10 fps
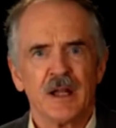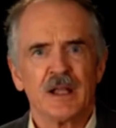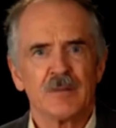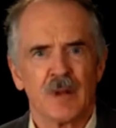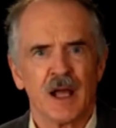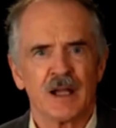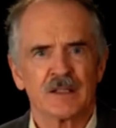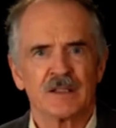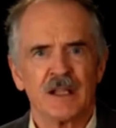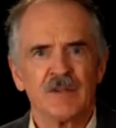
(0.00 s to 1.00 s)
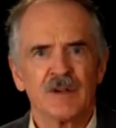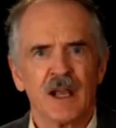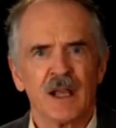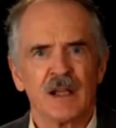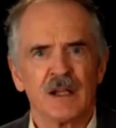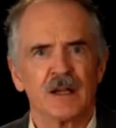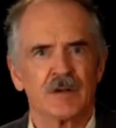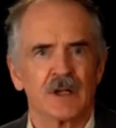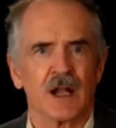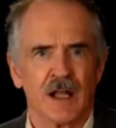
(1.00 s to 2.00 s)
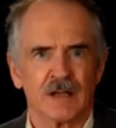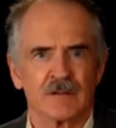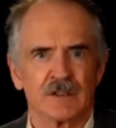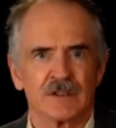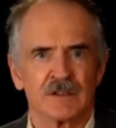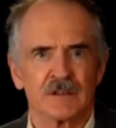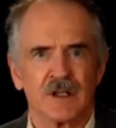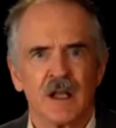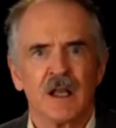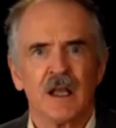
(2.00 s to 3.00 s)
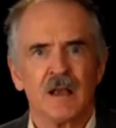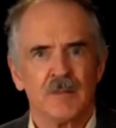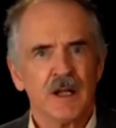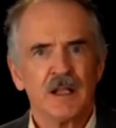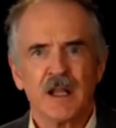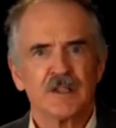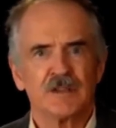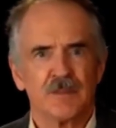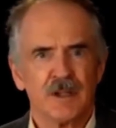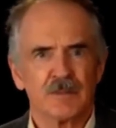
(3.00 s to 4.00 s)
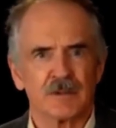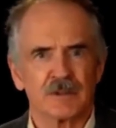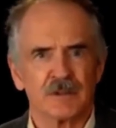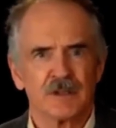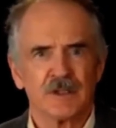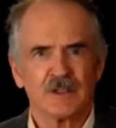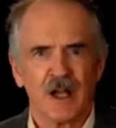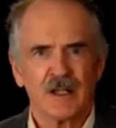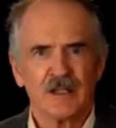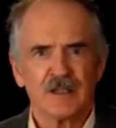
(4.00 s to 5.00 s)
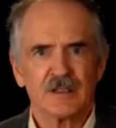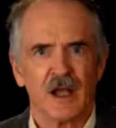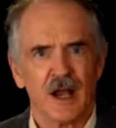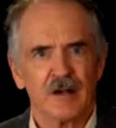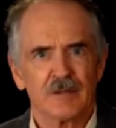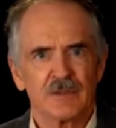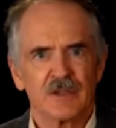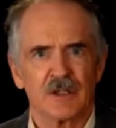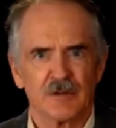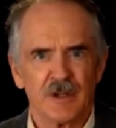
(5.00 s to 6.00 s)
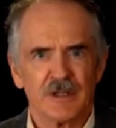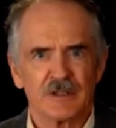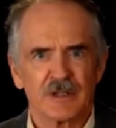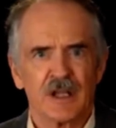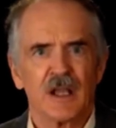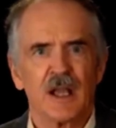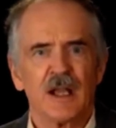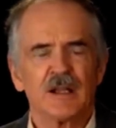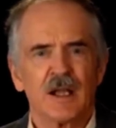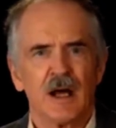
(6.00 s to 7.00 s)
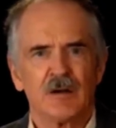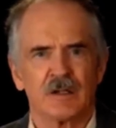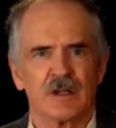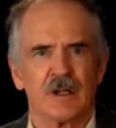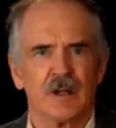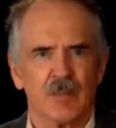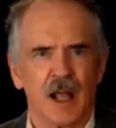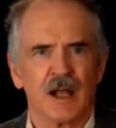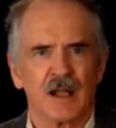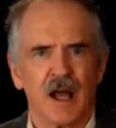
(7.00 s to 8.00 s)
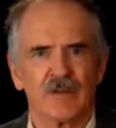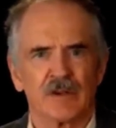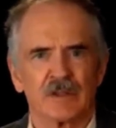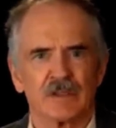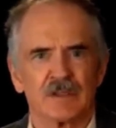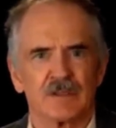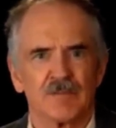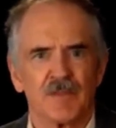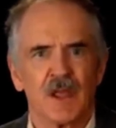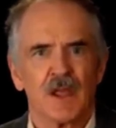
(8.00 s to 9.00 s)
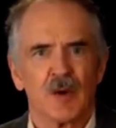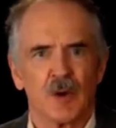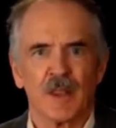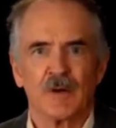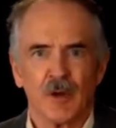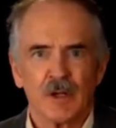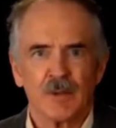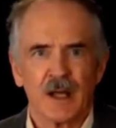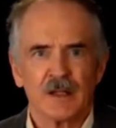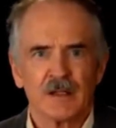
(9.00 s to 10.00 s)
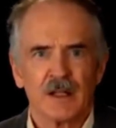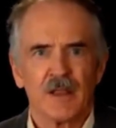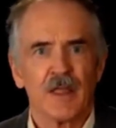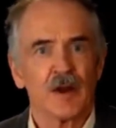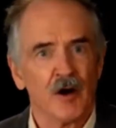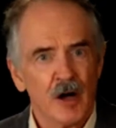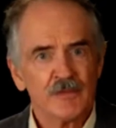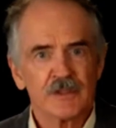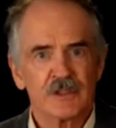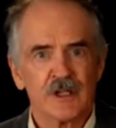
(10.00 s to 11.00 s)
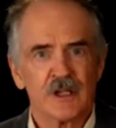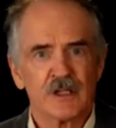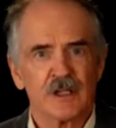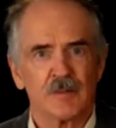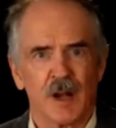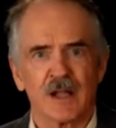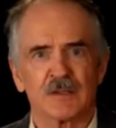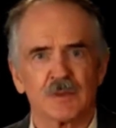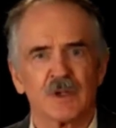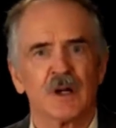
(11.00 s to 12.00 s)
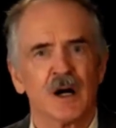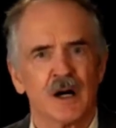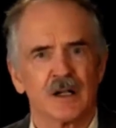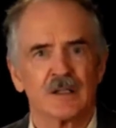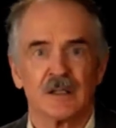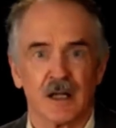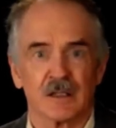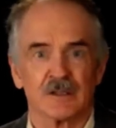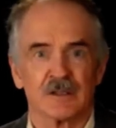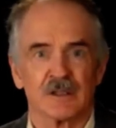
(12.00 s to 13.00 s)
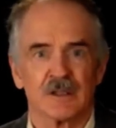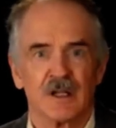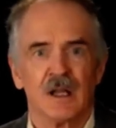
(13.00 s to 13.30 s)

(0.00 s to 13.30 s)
any blacks even had a written language. Many ancient peoples, Chinese, Arabs, Greeks, encountered black Africans. When they wrote about it, they often said blacks were unintelligent.